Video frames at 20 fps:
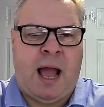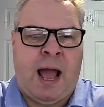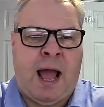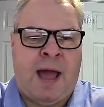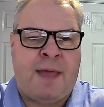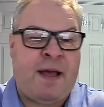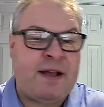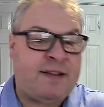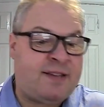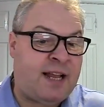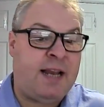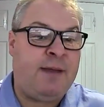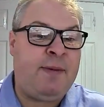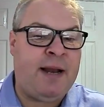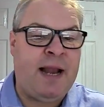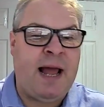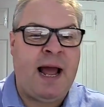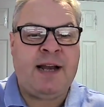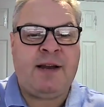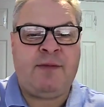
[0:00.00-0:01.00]
And that's enemy
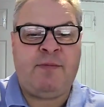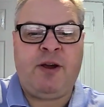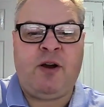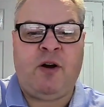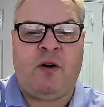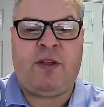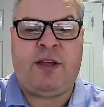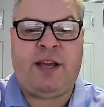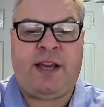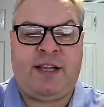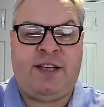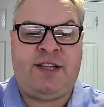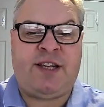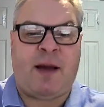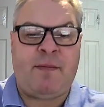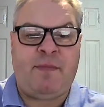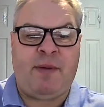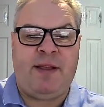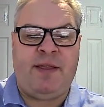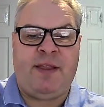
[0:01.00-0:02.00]
land. And we've got
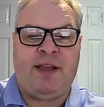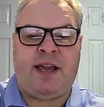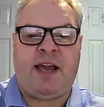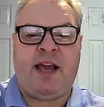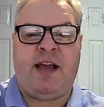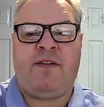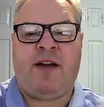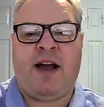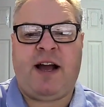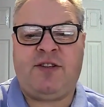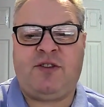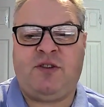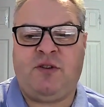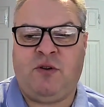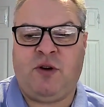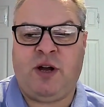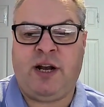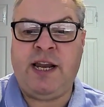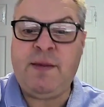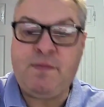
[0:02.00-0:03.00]
Jabin, the king of
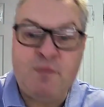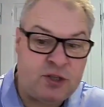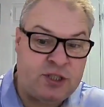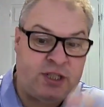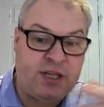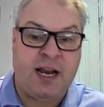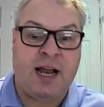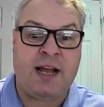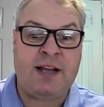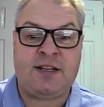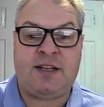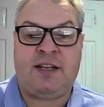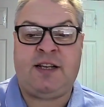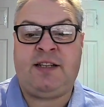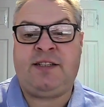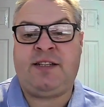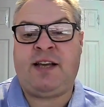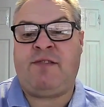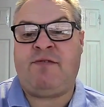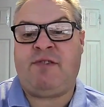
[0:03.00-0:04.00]
Hazor, and he puts
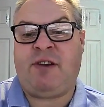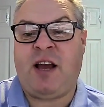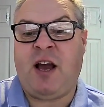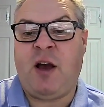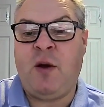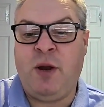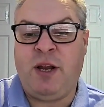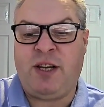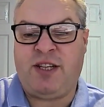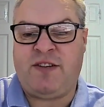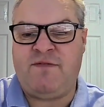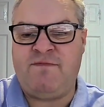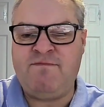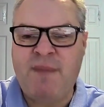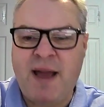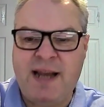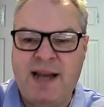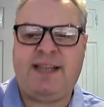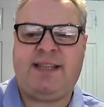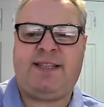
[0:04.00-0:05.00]
together a coalition of
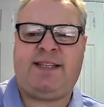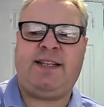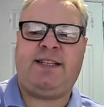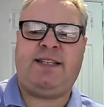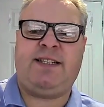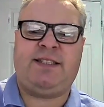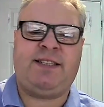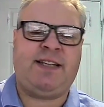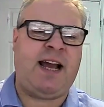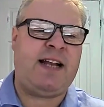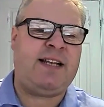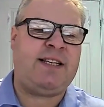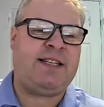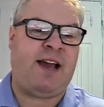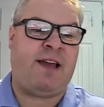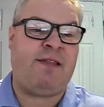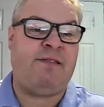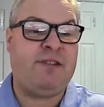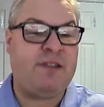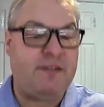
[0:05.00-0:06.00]
many cities to get
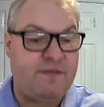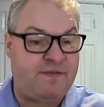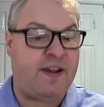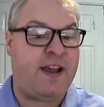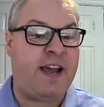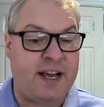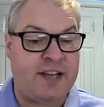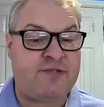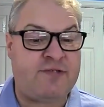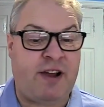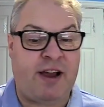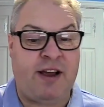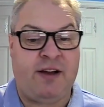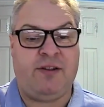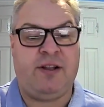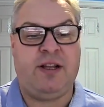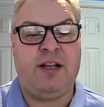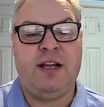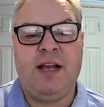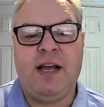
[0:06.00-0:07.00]
together and defeat
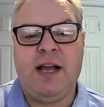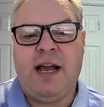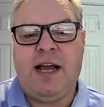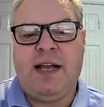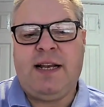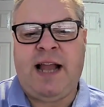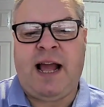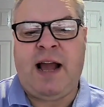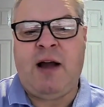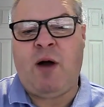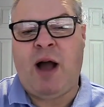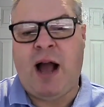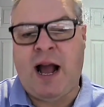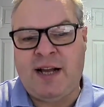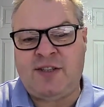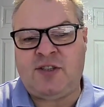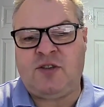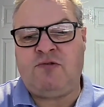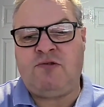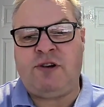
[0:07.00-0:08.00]
Israel. Now,
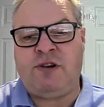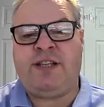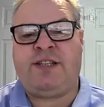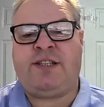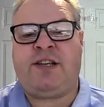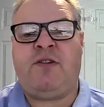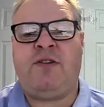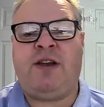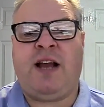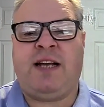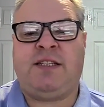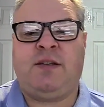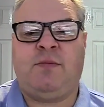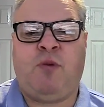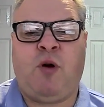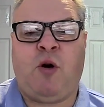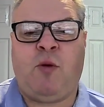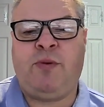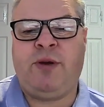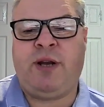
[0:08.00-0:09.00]
Hazor on its own has a
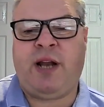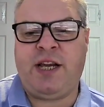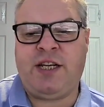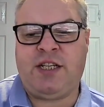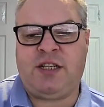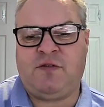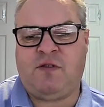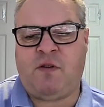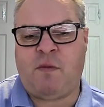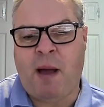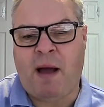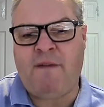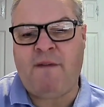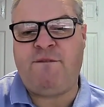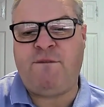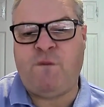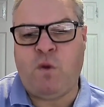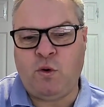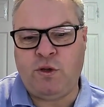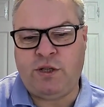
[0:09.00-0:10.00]
population of about
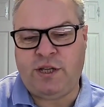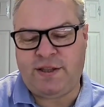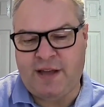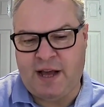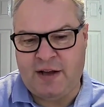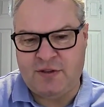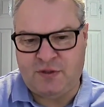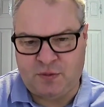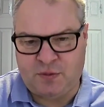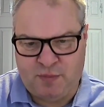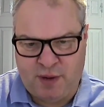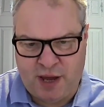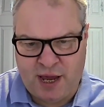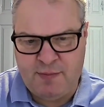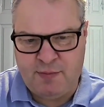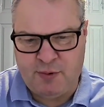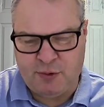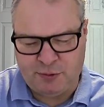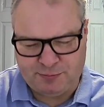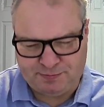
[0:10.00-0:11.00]
40,000
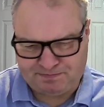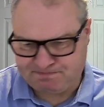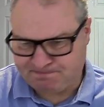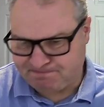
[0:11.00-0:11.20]
people.